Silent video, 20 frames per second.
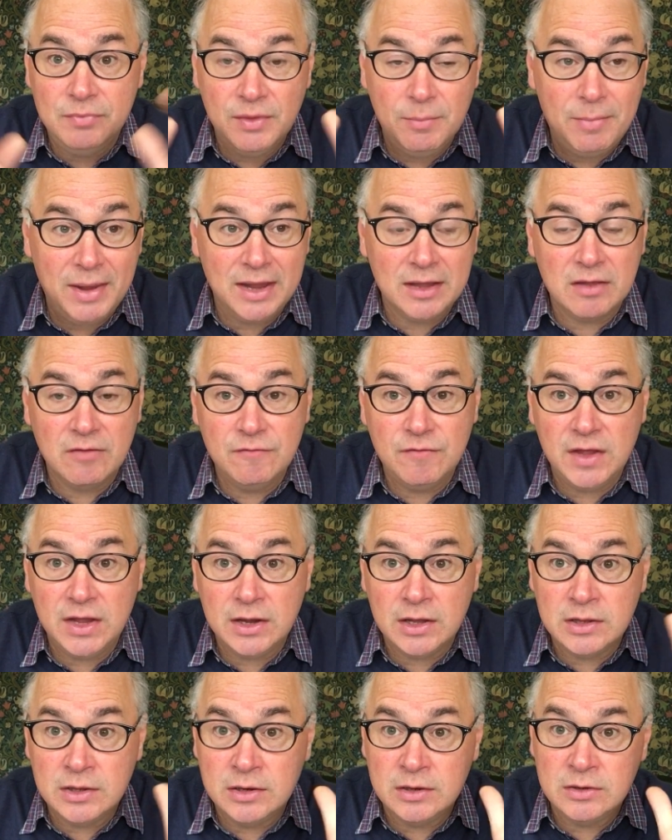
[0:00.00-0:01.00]
the Bank of
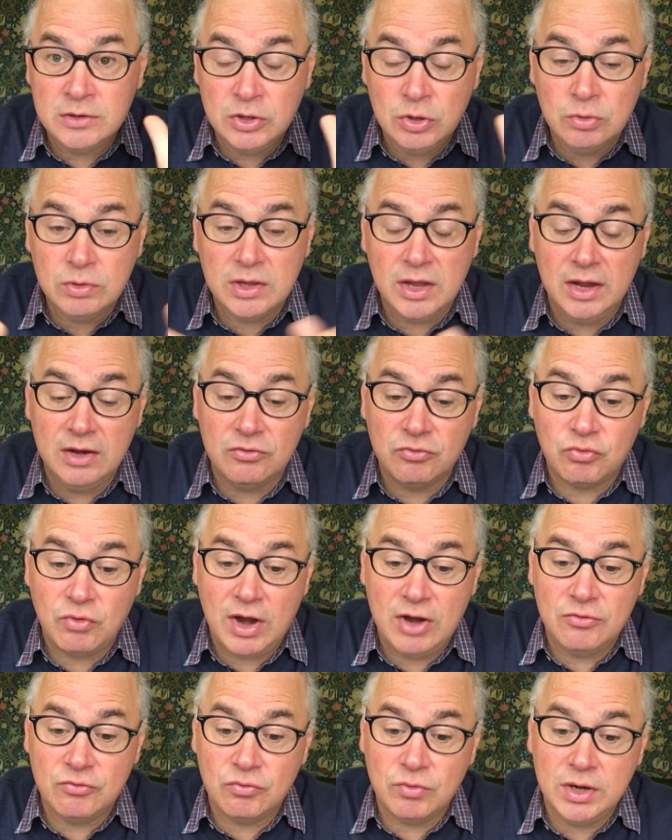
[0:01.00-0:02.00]
England, the U K
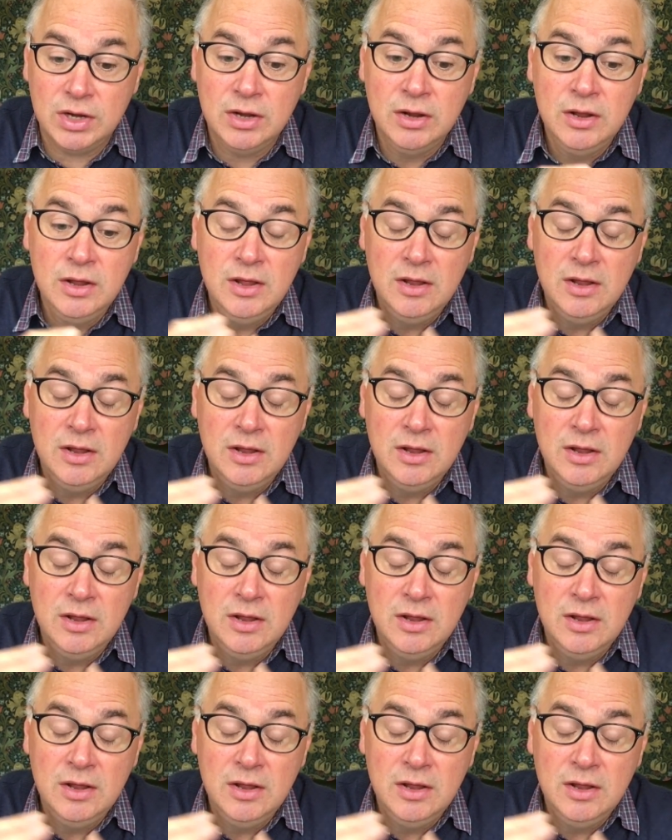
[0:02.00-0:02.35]
Treasury.